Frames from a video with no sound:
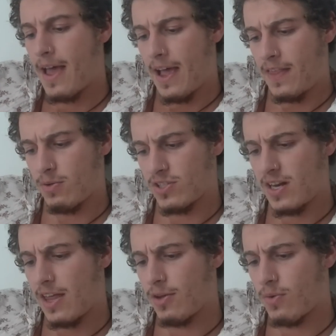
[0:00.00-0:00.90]
And there was
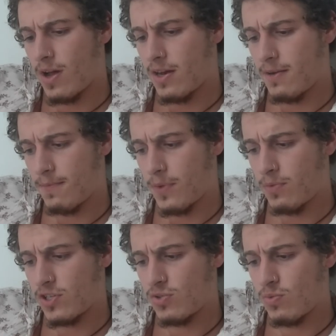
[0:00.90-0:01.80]
another one
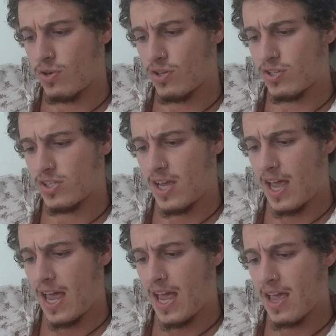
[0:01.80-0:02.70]
which was
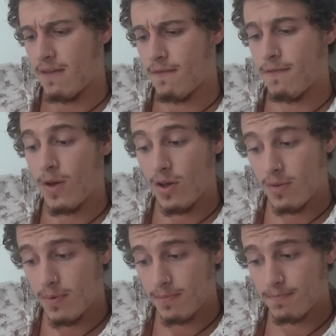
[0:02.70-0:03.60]
a
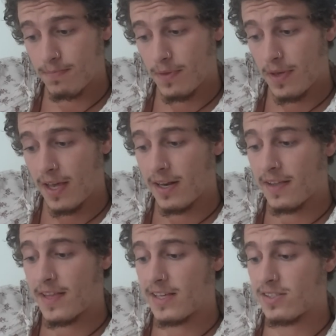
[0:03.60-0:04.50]
verb,
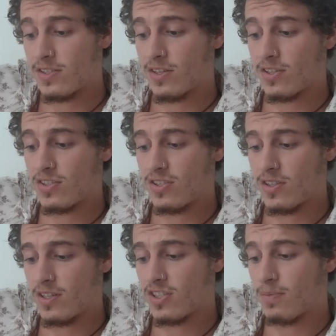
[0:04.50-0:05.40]
and that's
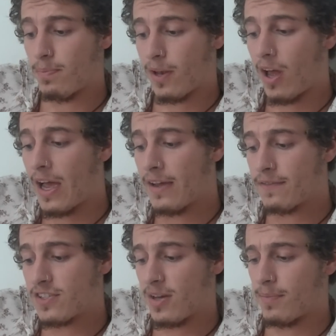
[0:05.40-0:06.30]
the supply
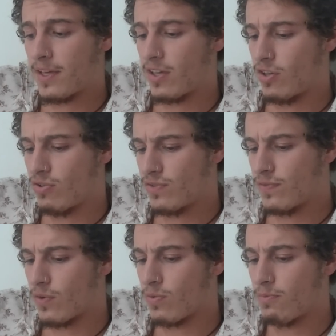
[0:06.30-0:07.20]
of something
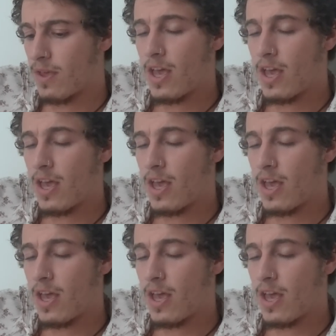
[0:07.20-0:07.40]
useful,